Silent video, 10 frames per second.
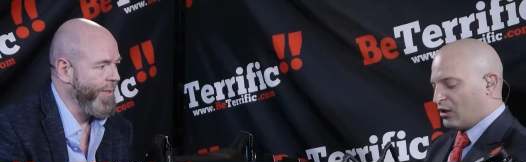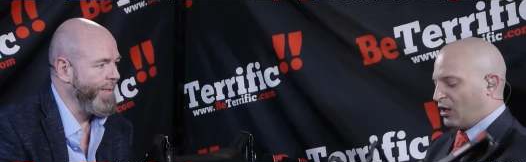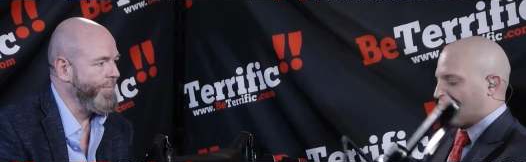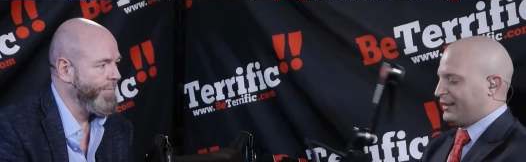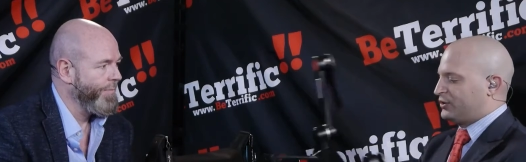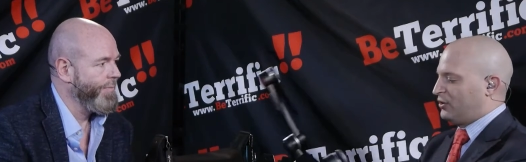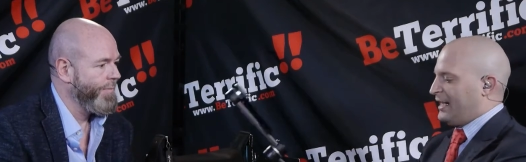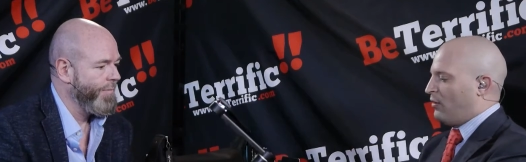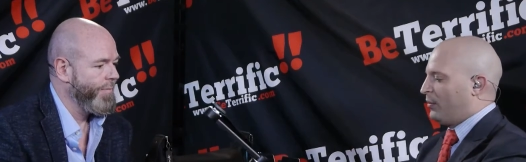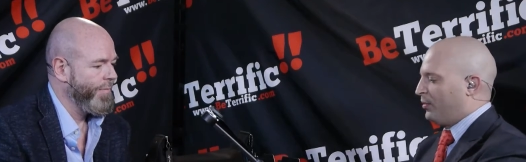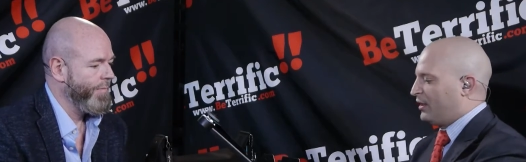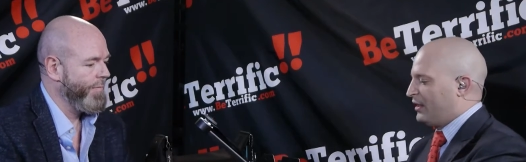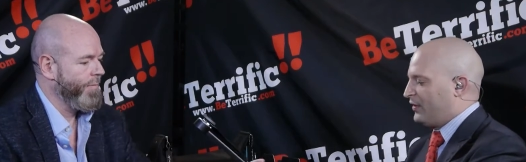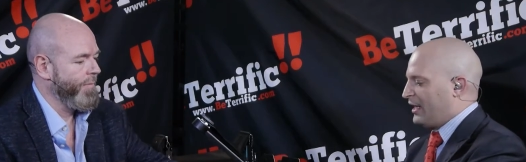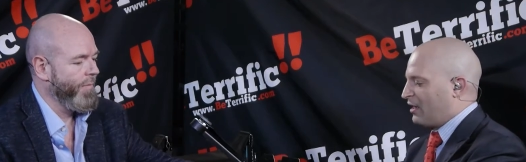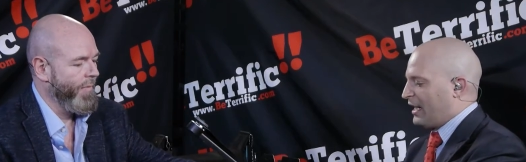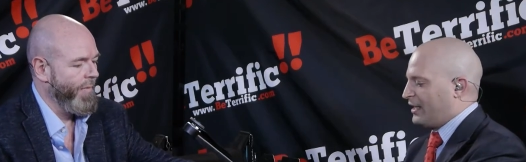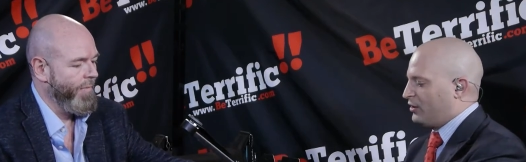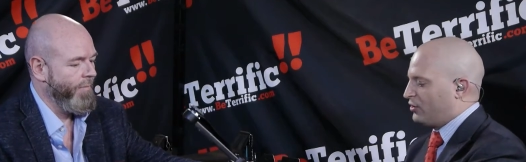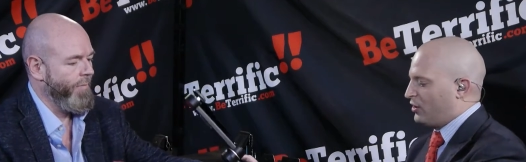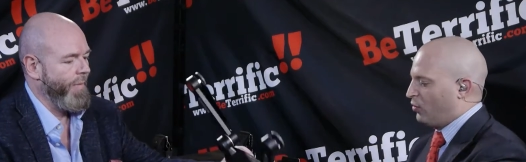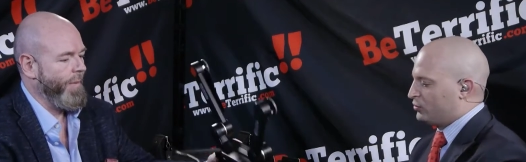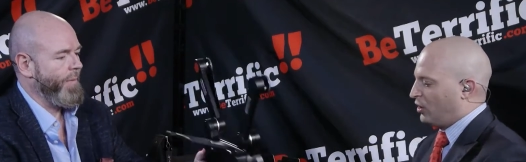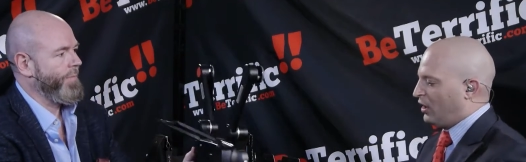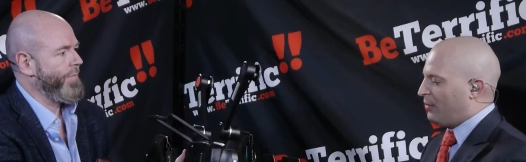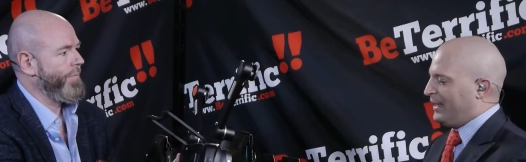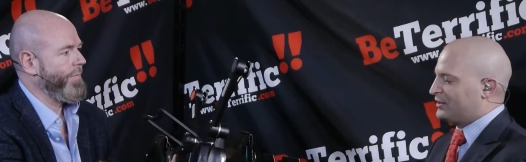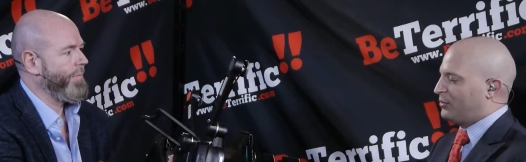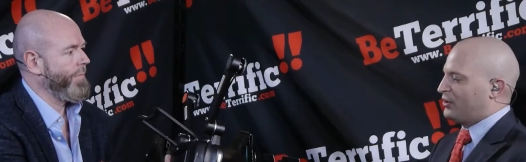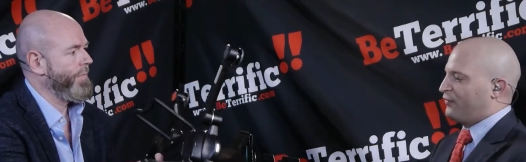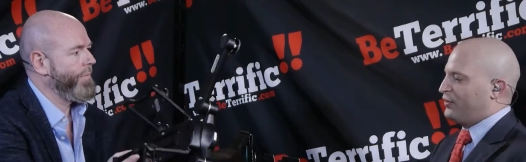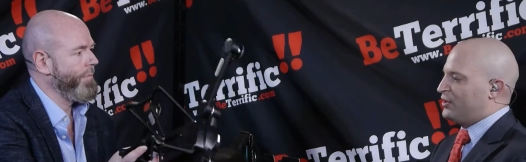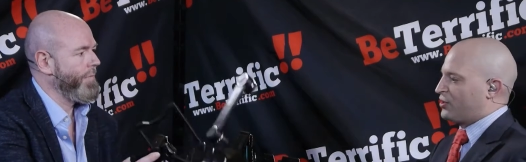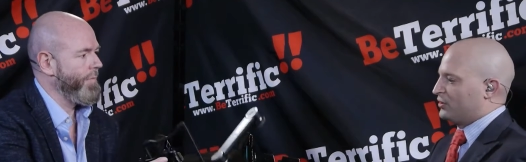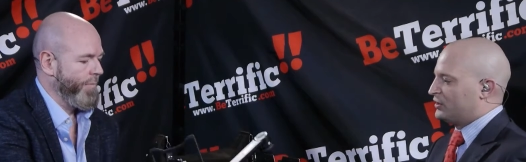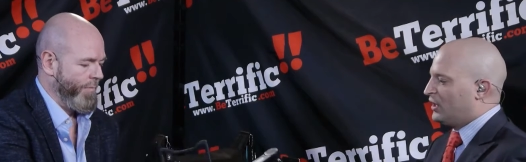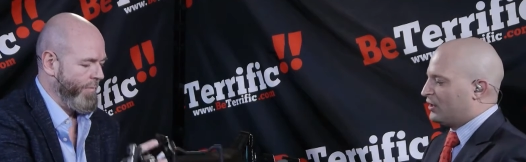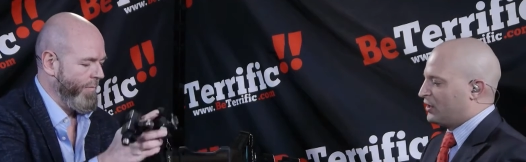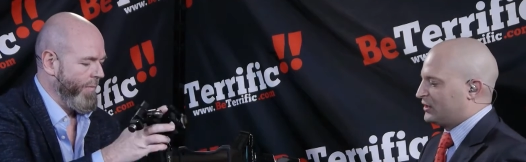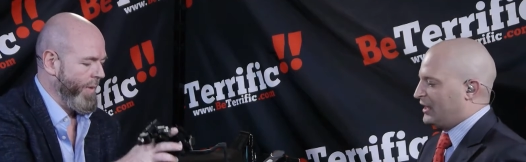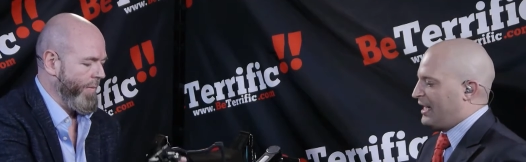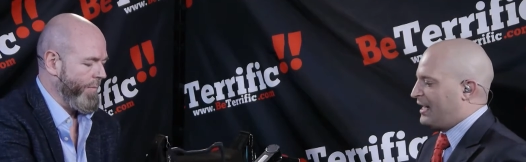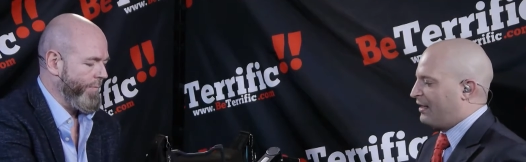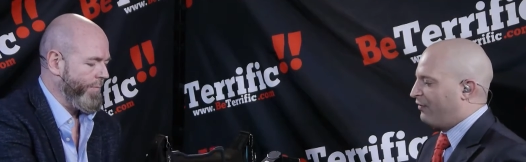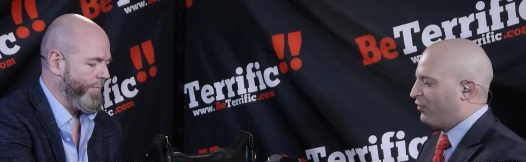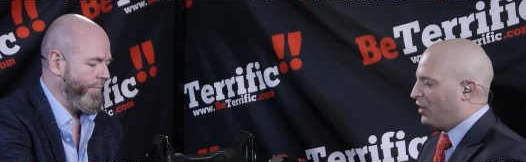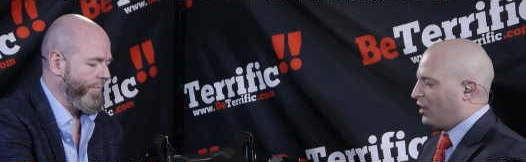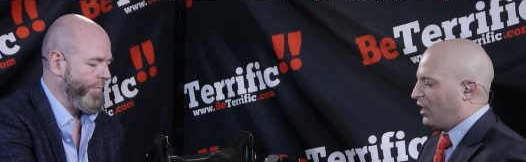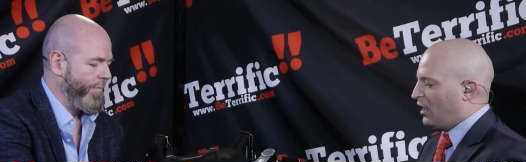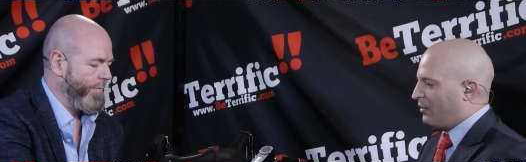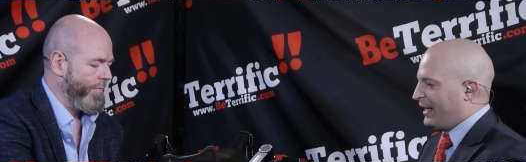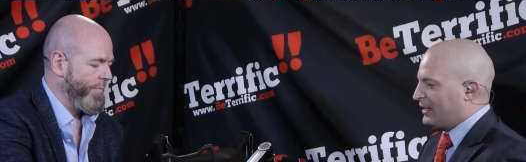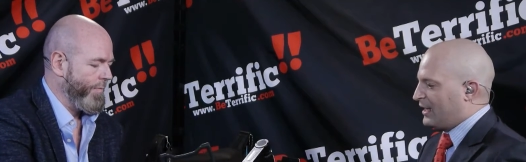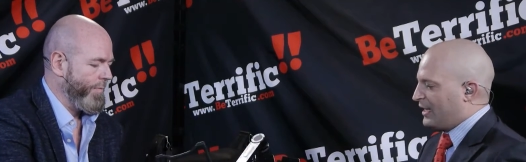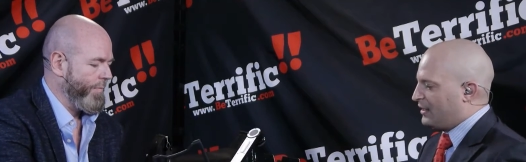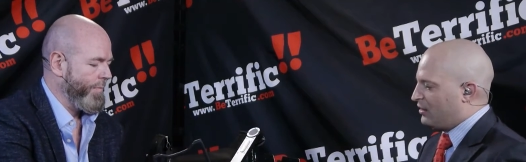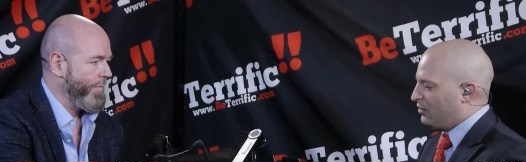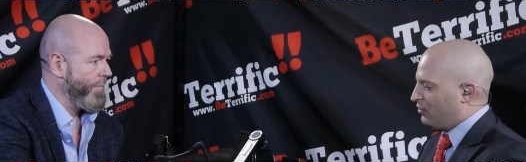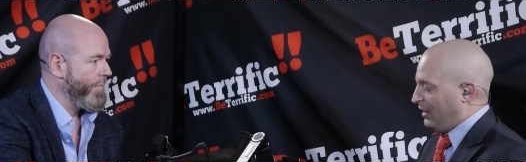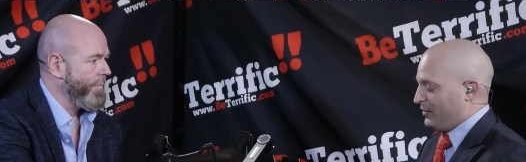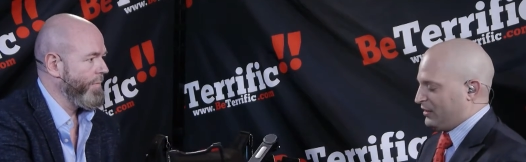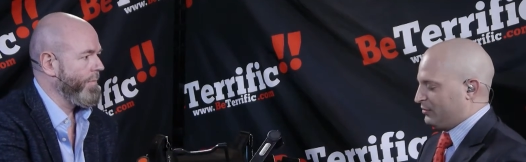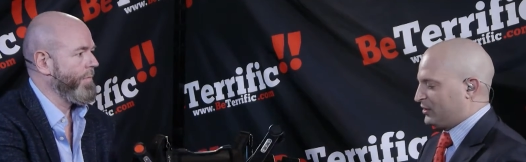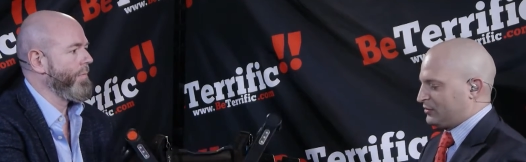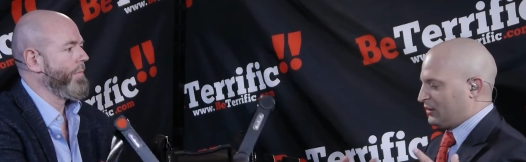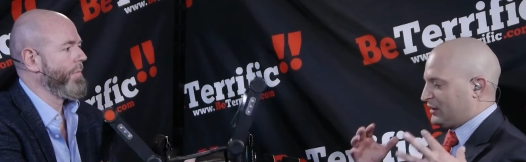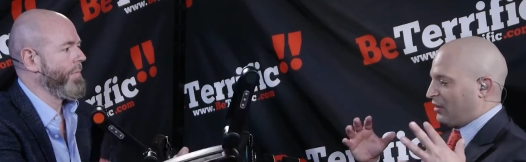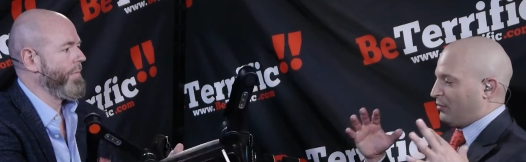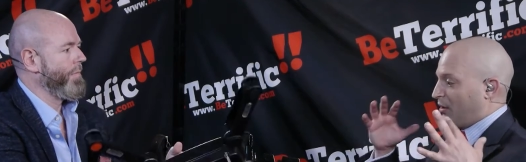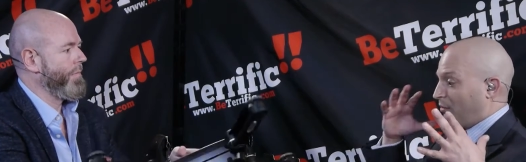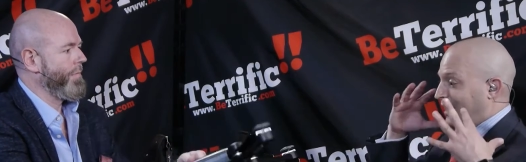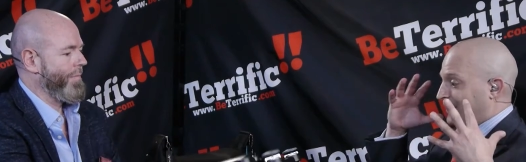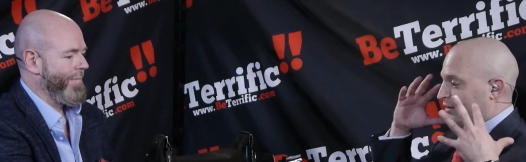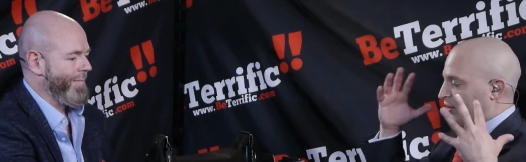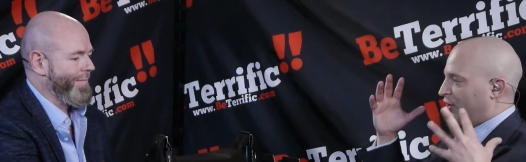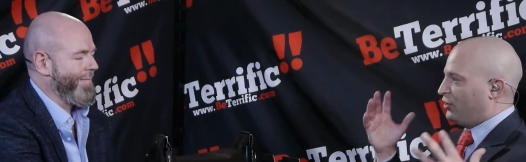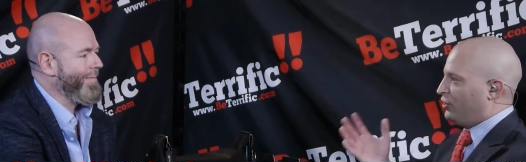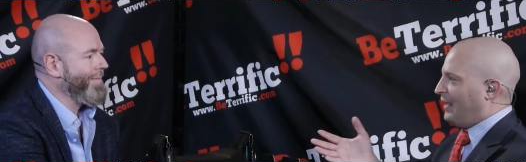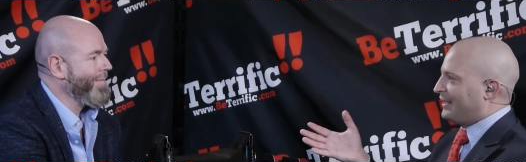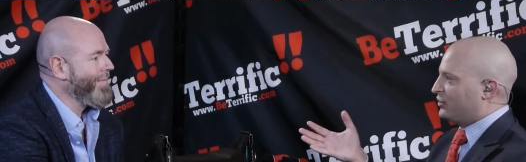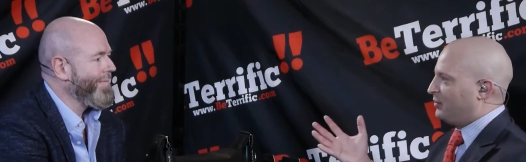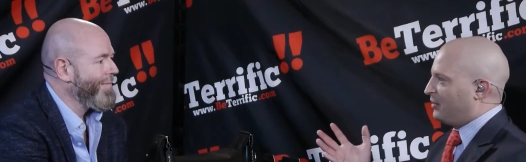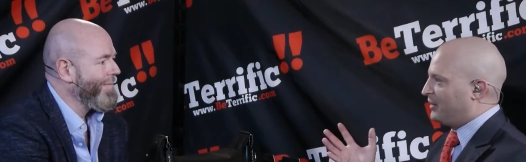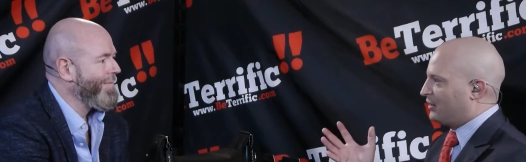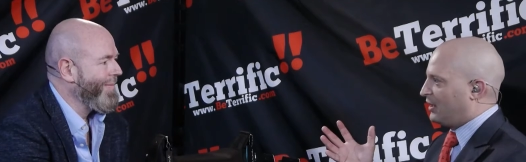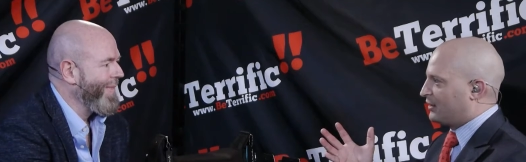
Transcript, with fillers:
Speaker 1: All right, so now we put it in there, and talk about some of the features. Does it have, uh, and, and I mean, I'm just sorry. My mind is. You, you actually made me like